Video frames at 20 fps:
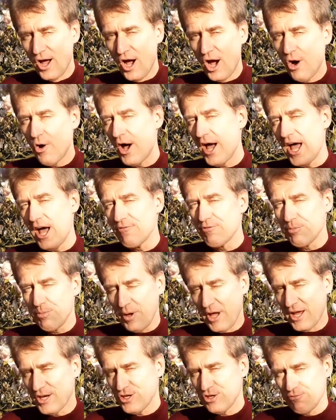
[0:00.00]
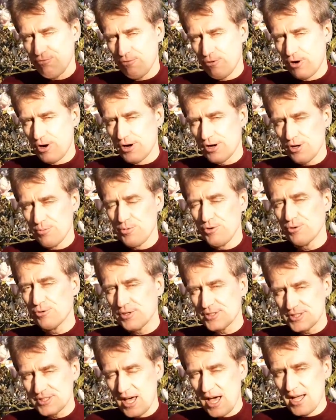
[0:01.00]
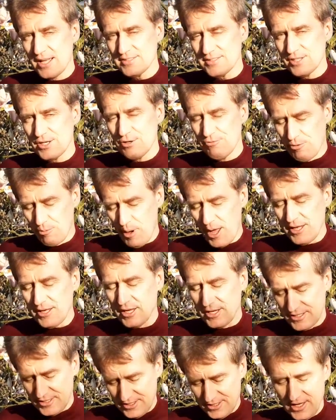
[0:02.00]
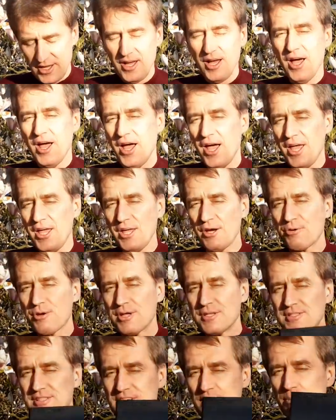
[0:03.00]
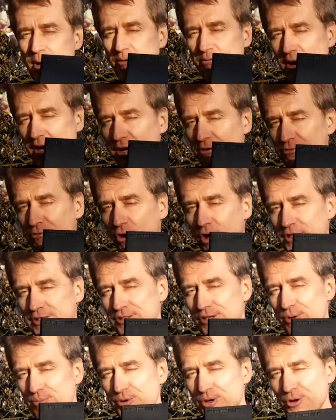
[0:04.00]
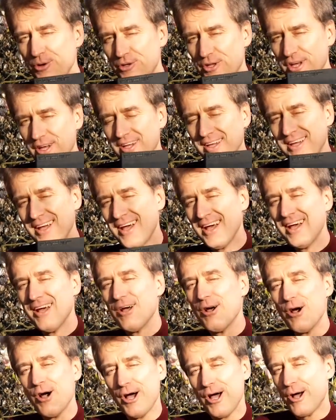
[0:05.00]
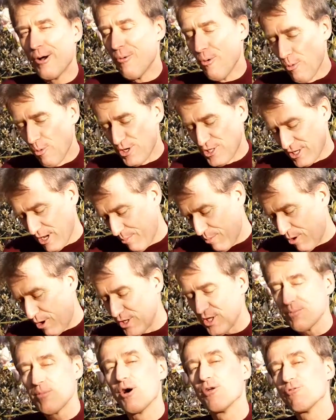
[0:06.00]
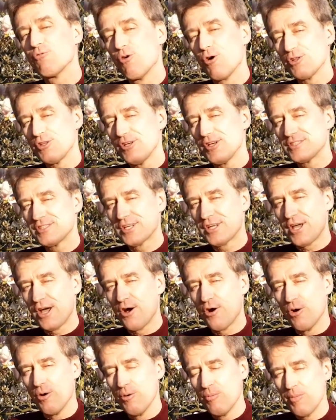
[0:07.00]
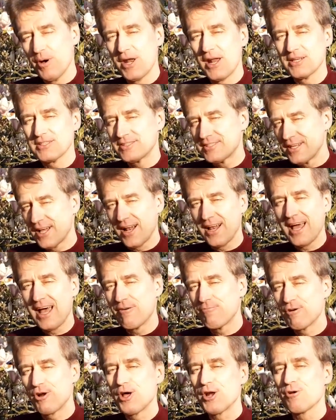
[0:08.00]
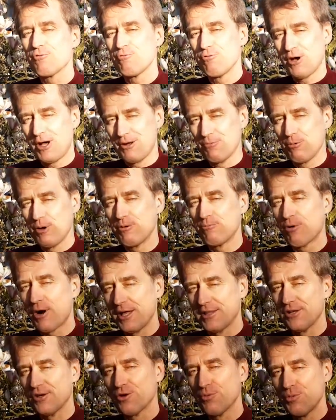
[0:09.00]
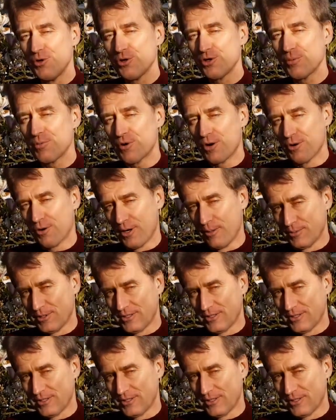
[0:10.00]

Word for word: Oh, I have a passion for computer science and informatics. Here you can see my very first computer um, which I bought about 40 years ago, but I still have a lot of fun when writing computer programs.